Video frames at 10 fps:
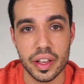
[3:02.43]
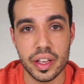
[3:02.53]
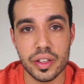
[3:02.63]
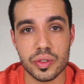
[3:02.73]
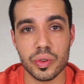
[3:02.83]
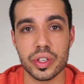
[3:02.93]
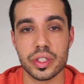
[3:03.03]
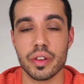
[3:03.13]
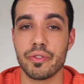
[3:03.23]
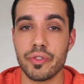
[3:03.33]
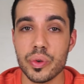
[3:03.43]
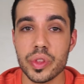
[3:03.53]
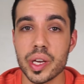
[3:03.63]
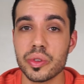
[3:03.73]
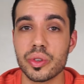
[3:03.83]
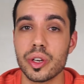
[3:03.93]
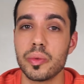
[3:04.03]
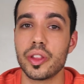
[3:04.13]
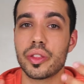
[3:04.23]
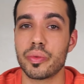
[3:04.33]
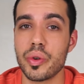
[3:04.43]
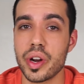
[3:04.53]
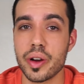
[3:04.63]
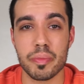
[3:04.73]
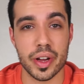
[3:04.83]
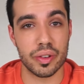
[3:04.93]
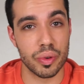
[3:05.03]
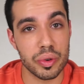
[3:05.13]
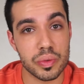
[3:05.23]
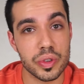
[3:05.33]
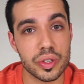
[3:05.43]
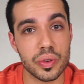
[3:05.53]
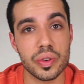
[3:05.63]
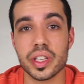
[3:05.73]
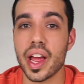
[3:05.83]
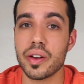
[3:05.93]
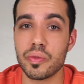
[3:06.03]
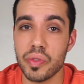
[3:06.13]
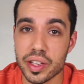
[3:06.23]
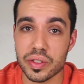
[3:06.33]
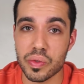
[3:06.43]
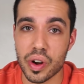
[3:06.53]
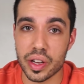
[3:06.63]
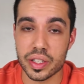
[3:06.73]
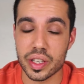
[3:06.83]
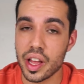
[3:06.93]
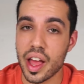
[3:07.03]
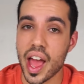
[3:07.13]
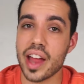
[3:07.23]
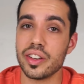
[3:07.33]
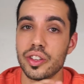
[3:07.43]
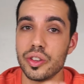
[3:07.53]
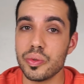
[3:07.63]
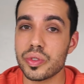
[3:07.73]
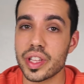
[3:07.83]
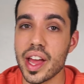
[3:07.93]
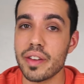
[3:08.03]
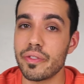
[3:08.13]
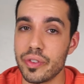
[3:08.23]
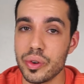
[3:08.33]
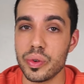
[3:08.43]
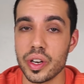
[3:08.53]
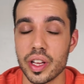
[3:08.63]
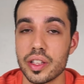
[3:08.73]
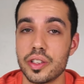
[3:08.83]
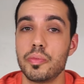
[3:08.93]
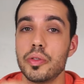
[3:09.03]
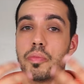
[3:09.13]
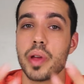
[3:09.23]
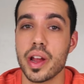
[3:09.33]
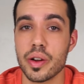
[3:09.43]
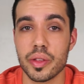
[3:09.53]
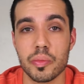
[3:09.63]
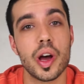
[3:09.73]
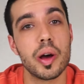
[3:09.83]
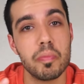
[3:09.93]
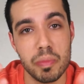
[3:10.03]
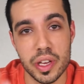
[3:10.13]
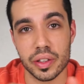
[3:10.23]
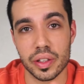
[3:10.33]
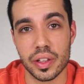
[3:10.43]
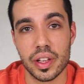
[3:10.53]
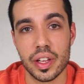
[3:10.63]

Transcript: He sourced food that was going to be thrown out by grocery stores and restaurants and used that food to prepare them a meal.